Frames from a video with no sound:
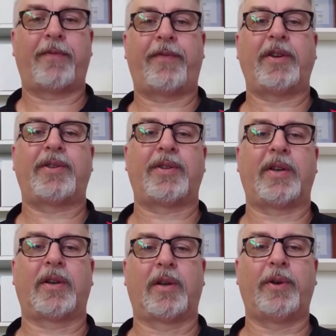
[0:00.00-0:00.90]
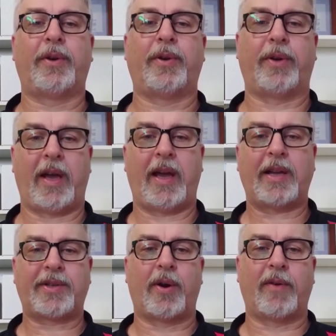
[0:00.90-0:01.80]
Other features include
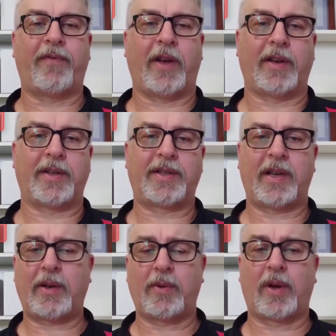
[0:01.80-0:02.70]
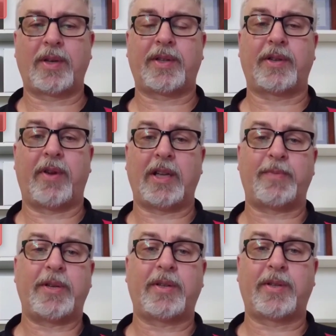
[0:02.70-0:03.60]
airtime fairness to equalise the
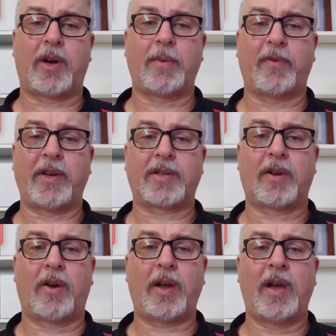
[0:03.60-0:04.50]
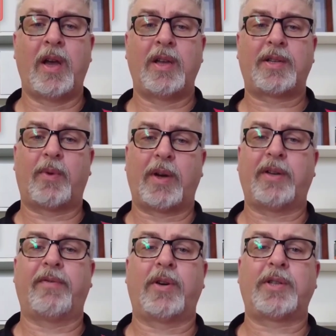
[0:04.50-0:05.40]
transmission time of each client so
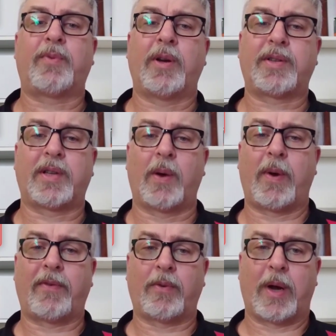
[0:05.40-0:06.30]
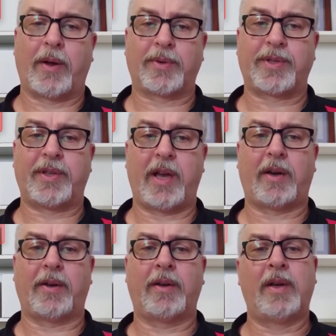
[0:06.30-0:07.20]
one device won't slow everyone else
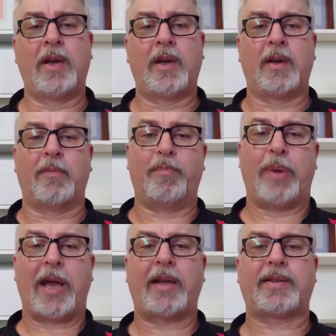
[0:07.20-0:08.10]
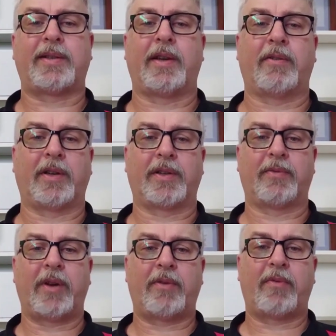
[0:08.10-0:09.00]
down. Band steering
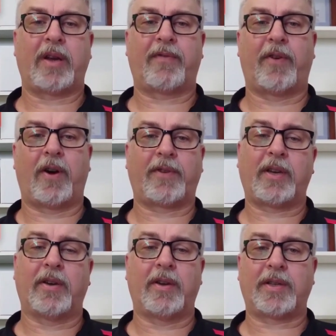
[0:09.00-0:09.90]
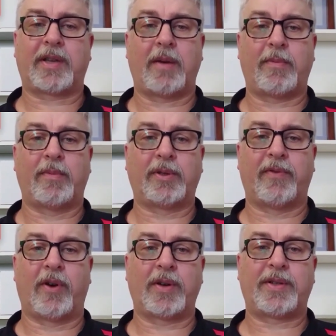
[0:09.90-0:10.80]
to redirect 5 GHz capable
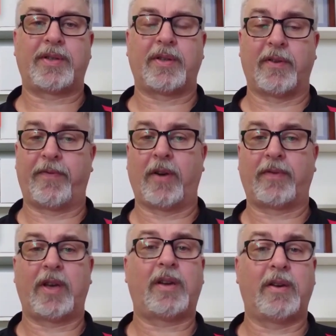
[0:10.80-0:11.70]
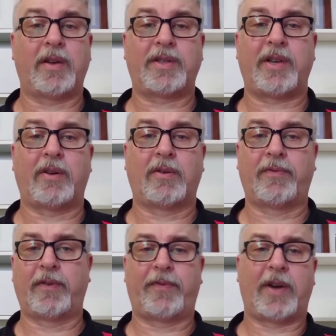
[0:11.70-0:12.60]
devices to the 5 GHz channel
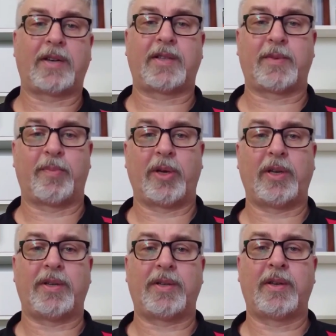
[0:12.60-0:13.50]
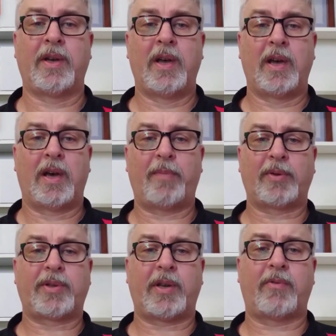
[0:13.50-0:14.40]
for faster speeds. A
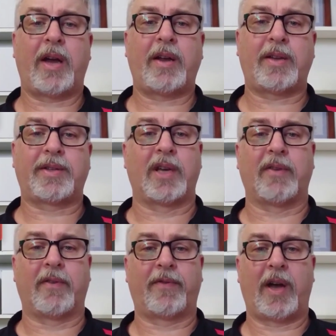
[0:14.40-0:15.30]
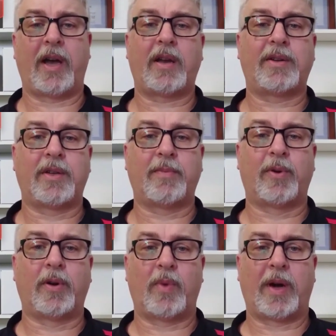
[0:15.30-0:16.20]
built-in RADIUS server for
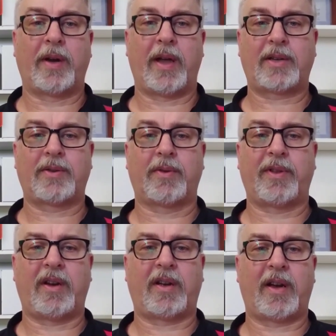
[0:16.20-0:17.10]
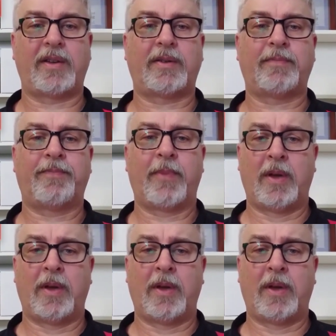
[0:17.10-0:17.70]
802.1x authentication.